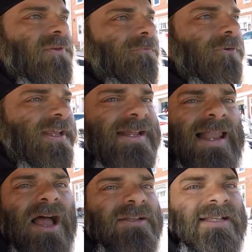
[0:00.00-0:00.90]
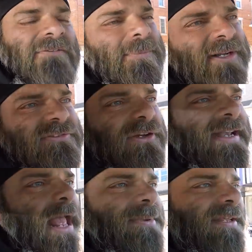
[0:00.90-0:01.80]
Freaking loud, like everybody's
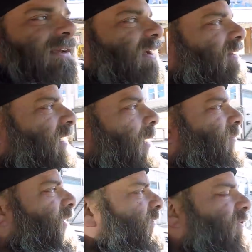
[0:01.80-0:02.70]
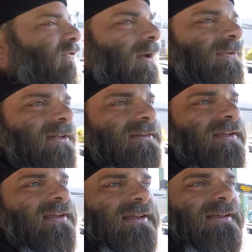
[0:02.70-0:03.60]
looking at me like I'm nuts or something.
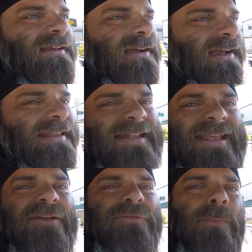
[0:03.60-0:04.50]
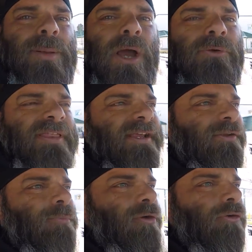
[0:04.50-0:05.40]
And then they hear the blower, they hear
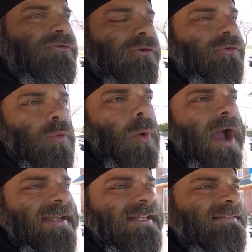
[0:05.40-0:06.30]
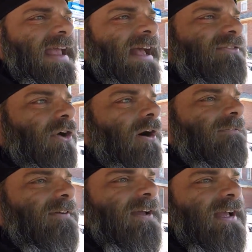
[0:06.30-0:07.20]
the Pro Charger whining its ass off.
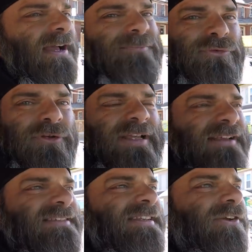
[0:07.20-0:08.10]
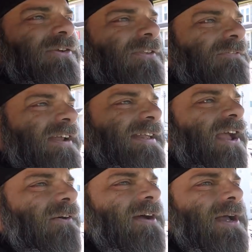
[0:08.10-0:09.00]
I'm sure you guys can hear it in the
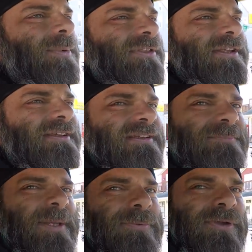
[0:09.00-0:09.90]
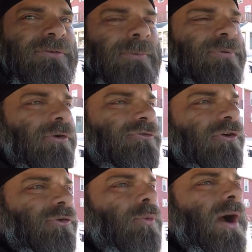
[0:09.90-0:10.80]
video, but the people hear the Pro
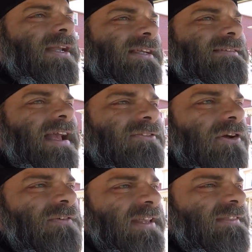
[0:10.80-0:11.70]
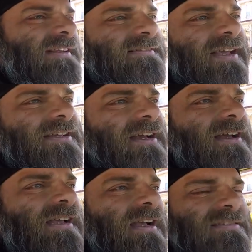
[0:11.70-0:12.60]
Charger whining its ass off and they think it's like
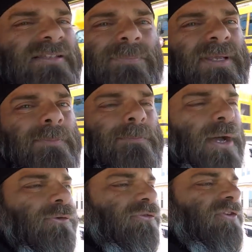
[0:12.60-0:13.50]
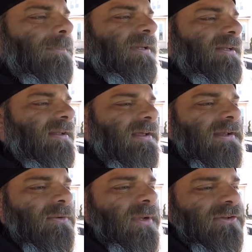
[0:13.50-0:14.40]
a slipping belt or something,
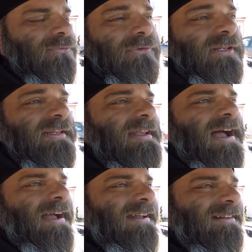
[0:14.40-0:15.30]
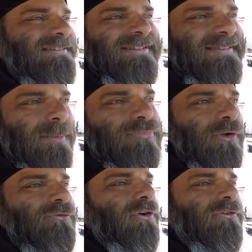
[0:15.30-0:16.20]
when it's really not. It's just that
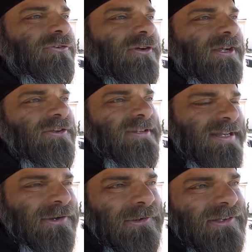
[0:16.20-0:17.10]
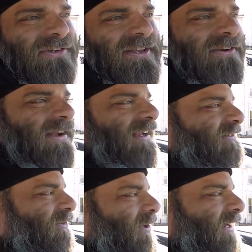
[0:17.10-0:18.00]
Pro Charger. You can hear it
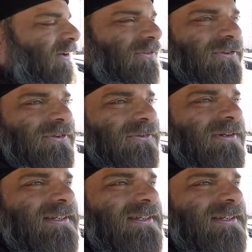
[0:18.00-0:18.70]
actually right here too,